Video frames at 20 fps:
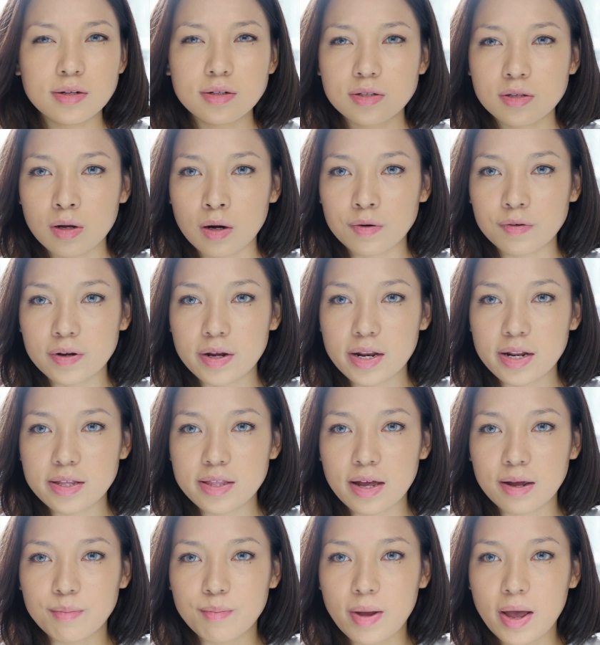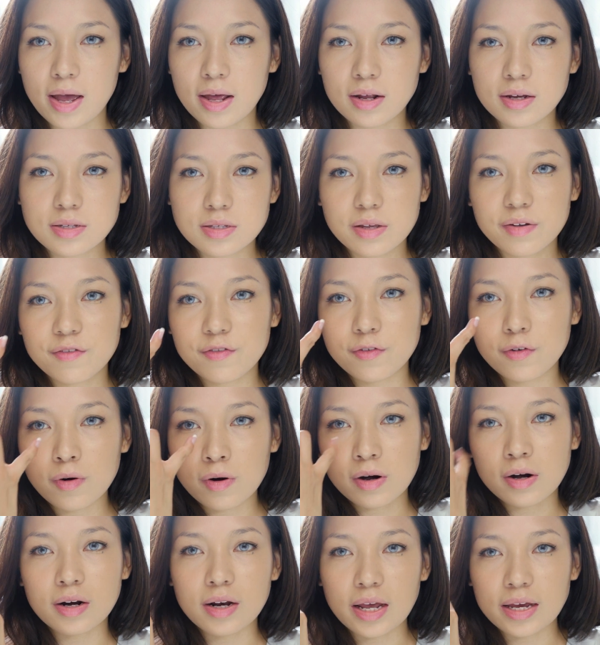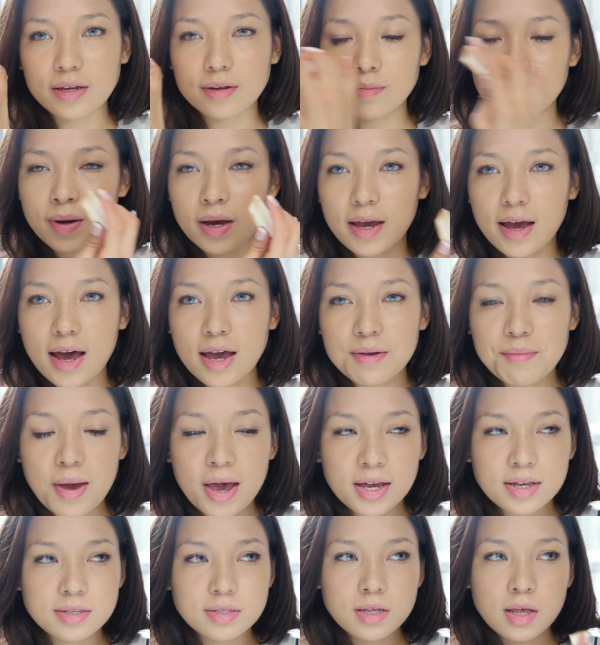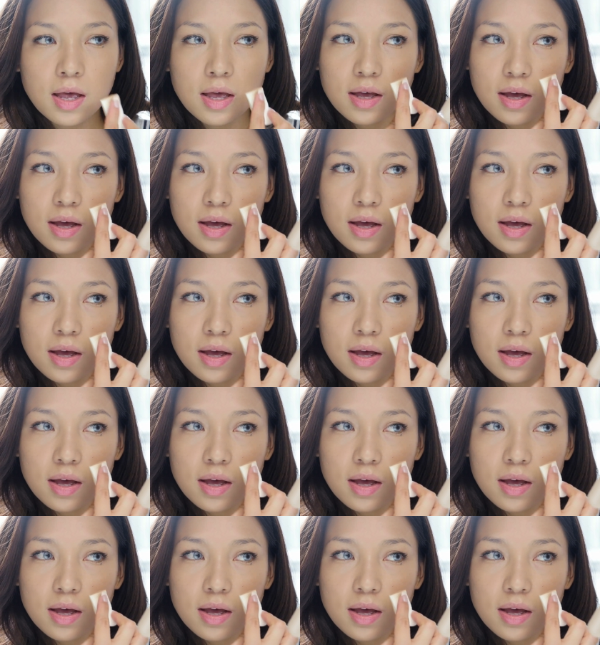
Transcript: It's not really that bad except for like my eye bags.